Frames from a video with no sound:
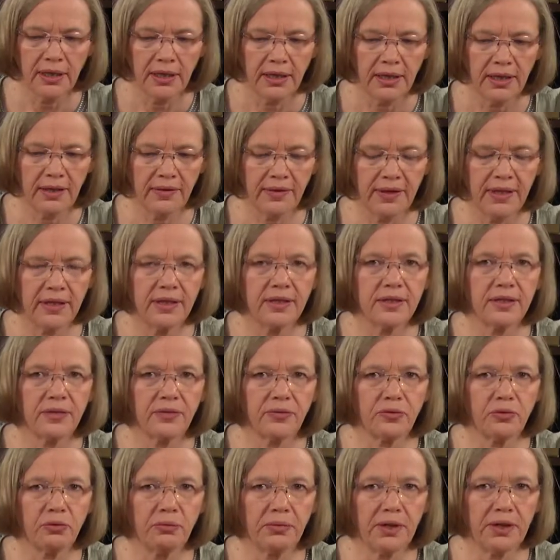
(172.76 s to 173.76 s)
And that is the
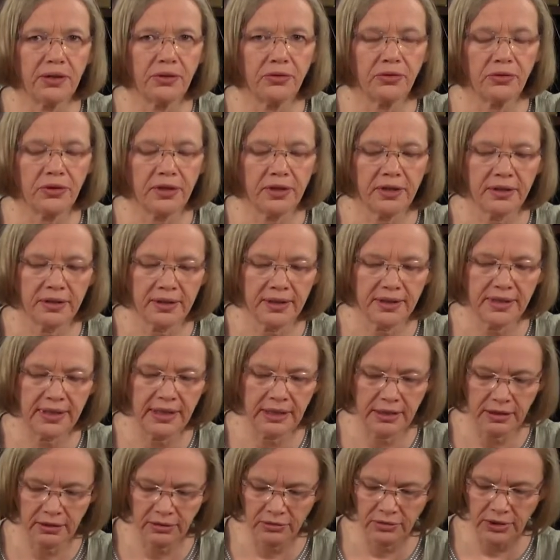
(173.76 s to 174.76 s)
format throughout the
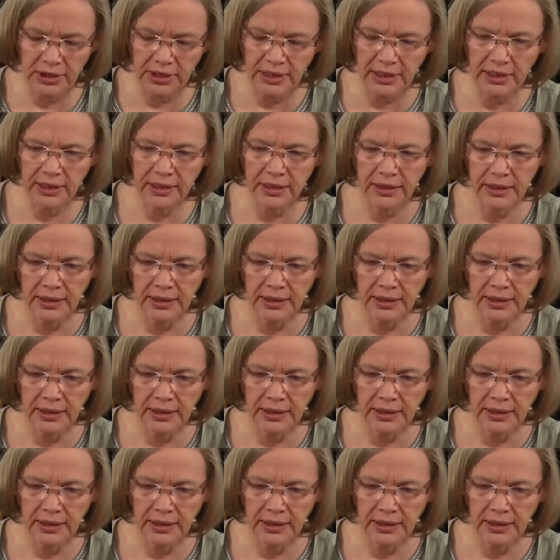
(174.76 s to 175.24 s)
second reader.